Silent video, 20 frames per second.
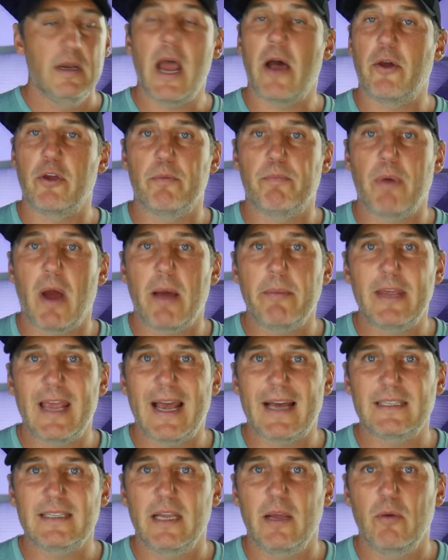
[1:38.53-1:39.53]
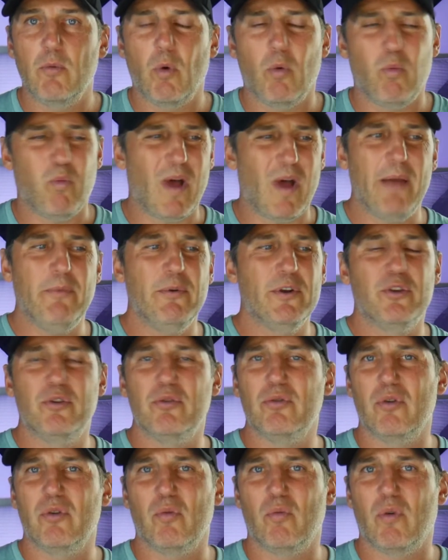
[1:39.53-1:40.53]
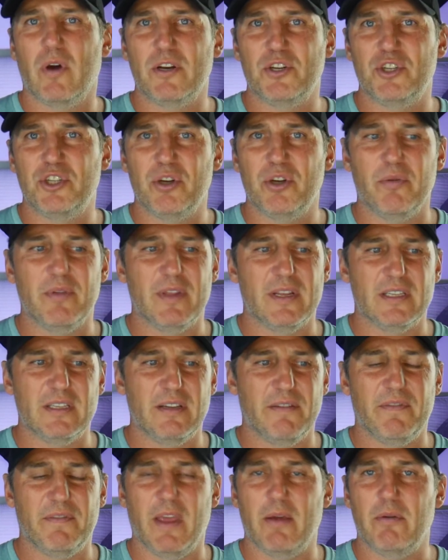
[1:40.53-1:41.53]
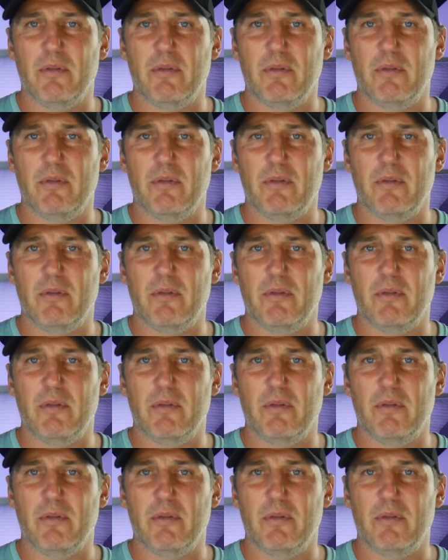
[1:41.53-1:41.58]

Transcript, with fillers: Now you're probably asking, well, why would Google want to show this if they,